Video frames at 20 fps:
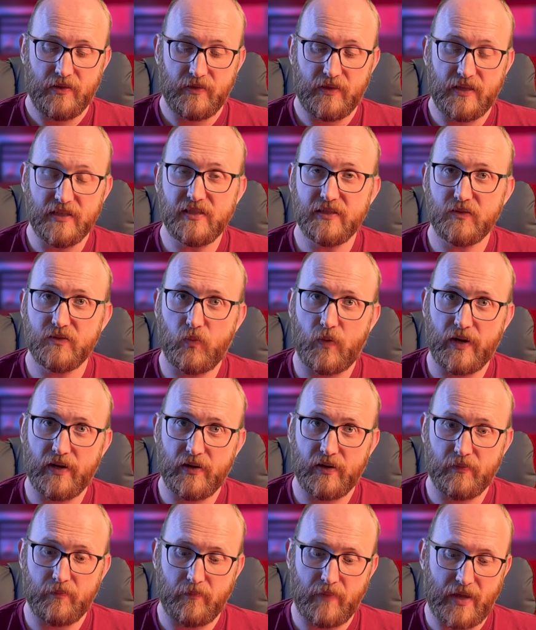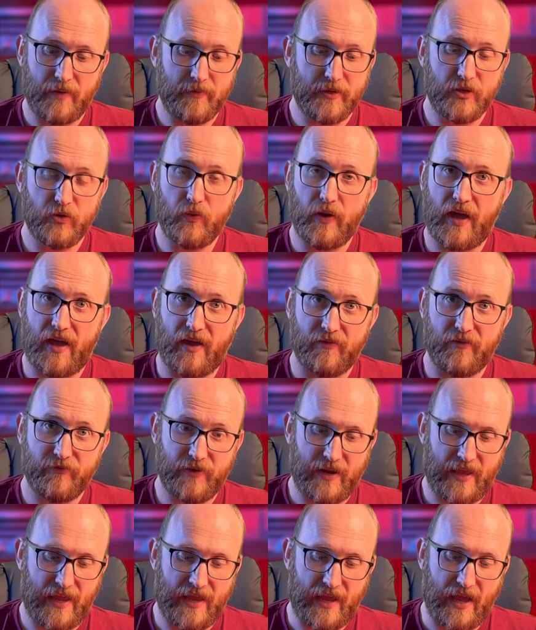This is where maybe you have
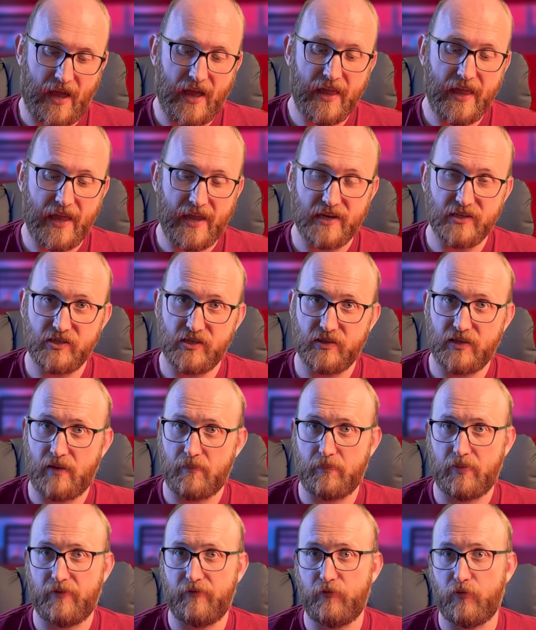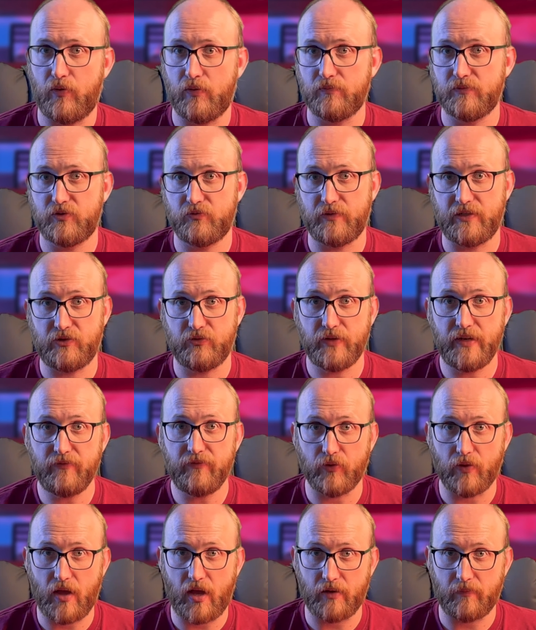an AI agent that performs
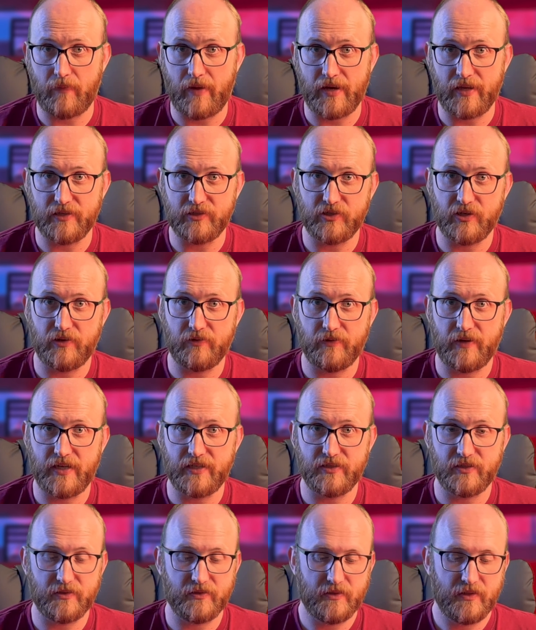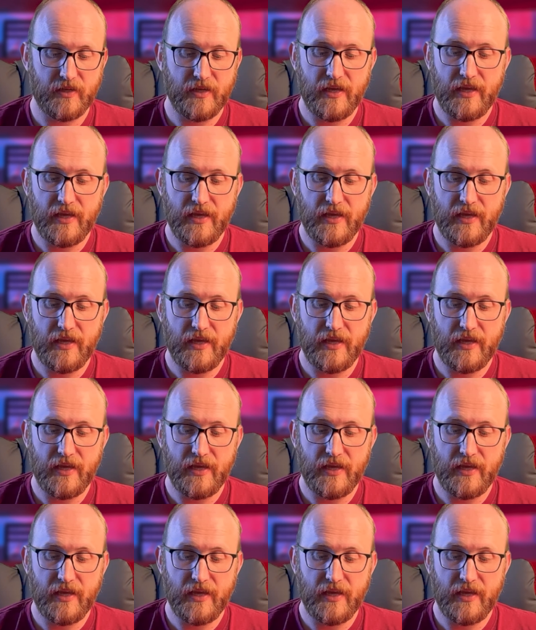retrieval augmented generation,